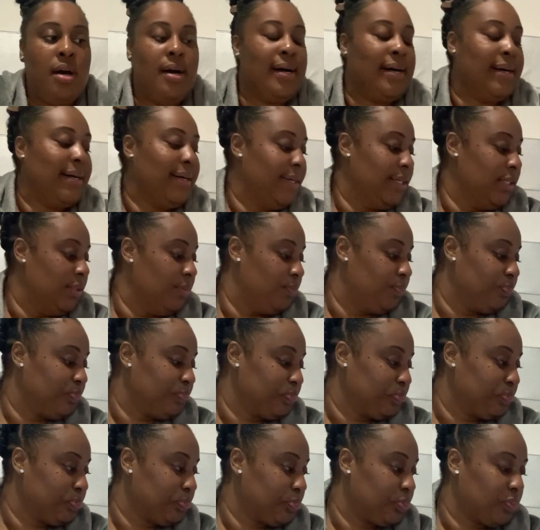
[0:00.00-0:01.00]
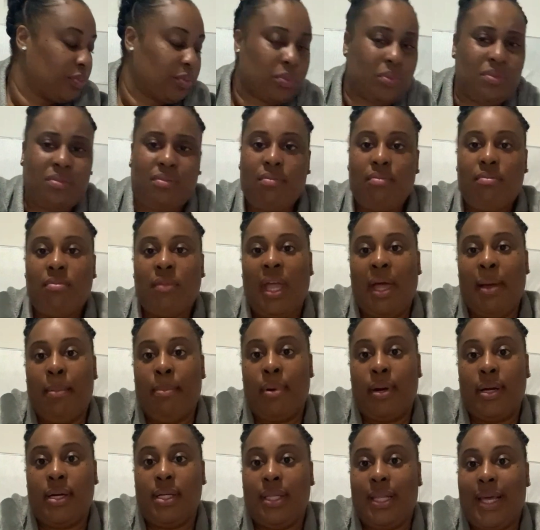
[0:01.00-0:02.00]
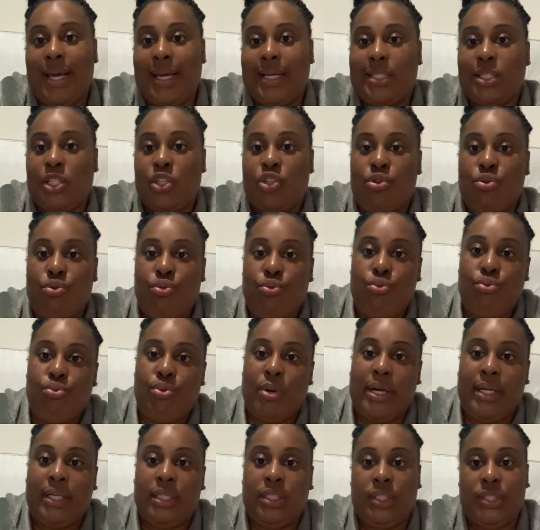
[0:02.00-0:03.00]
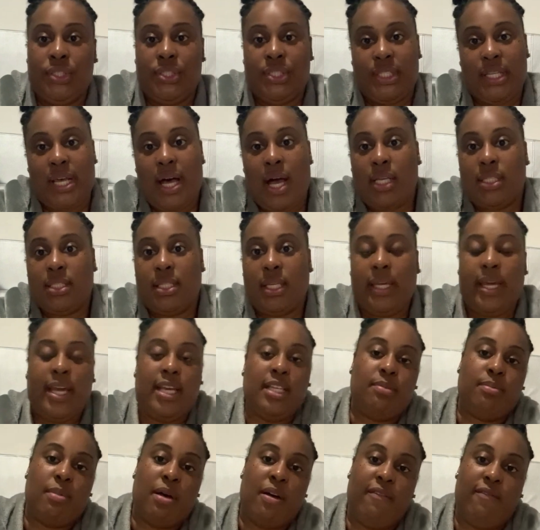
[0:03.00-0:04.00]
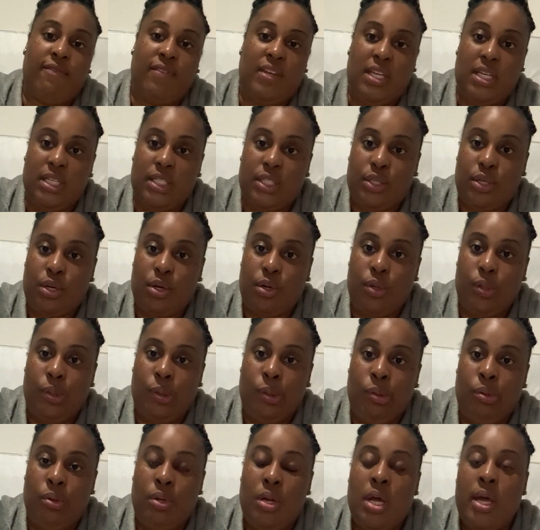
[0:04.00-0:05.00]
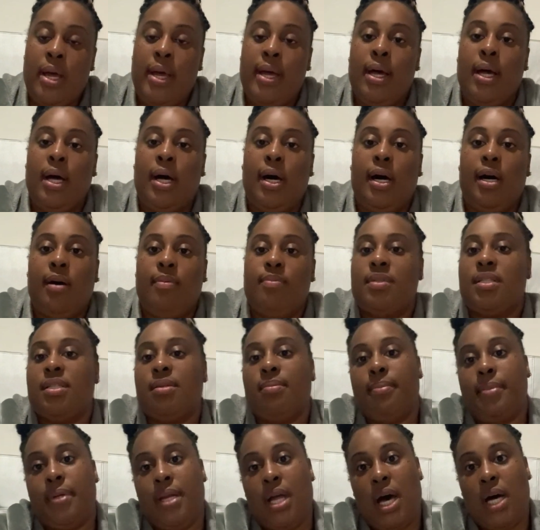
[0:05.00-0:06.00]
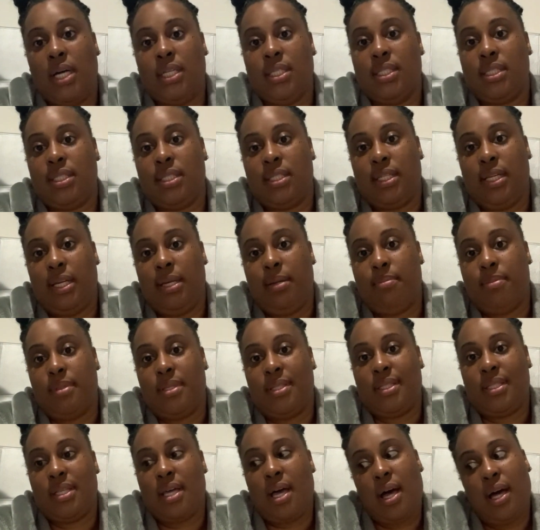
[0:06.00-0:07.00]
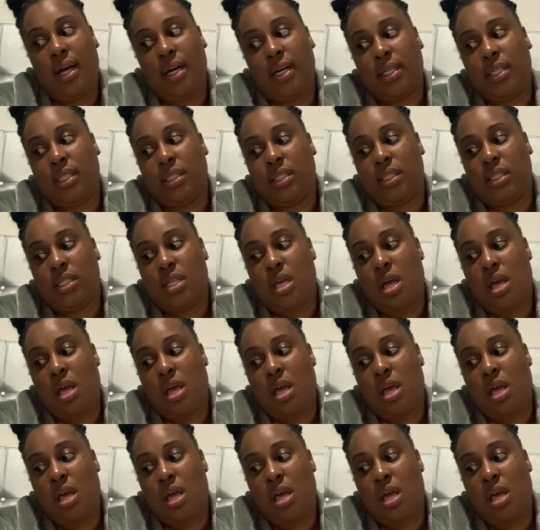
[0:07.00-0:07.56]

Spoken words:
And brought like 2 regular socks in case my feet is cold, some non-slip socks,